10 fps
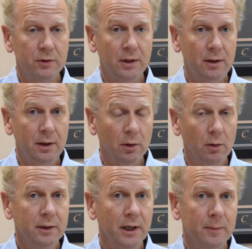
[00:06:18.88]
considering
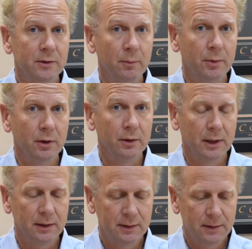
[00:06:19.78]
all types of
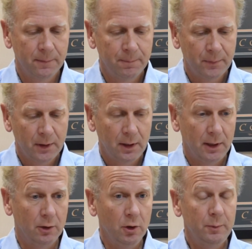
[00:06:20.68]
projects.
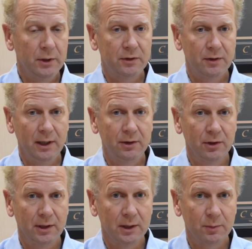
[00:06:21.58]
They could be
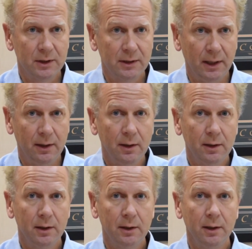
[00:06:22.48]
structured, as we say,
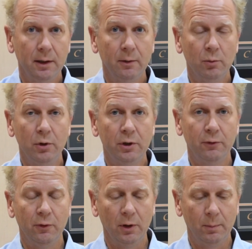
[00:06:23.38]
the, the
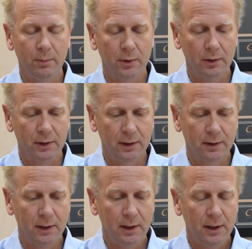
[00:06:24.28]
waterfall
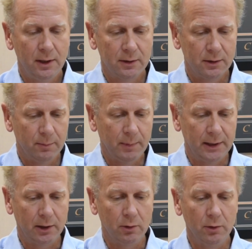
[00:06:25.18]
project. So,
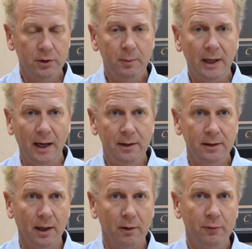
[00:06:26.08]
but they could also be
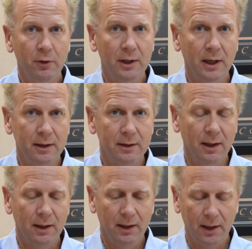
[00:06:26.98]
agile, fully
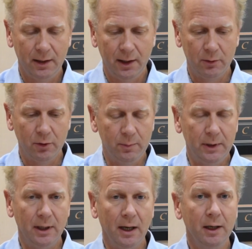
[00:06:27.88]
agile, and they could
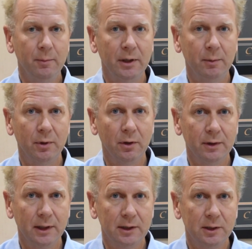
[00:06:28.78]
be hybrid
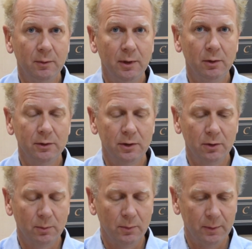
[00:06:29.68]
projects. We'll also
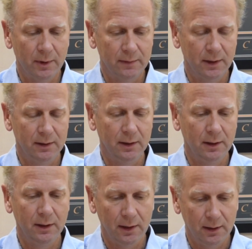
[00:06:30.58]
talk more about that
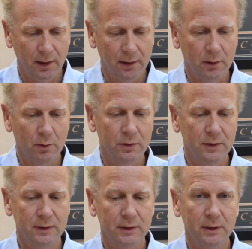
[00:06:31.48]
in, in other
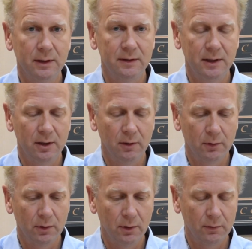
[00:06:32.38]
courses in this series
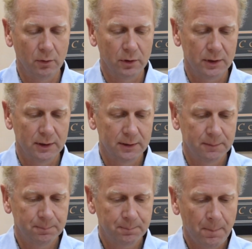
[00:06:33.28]
of, of courses.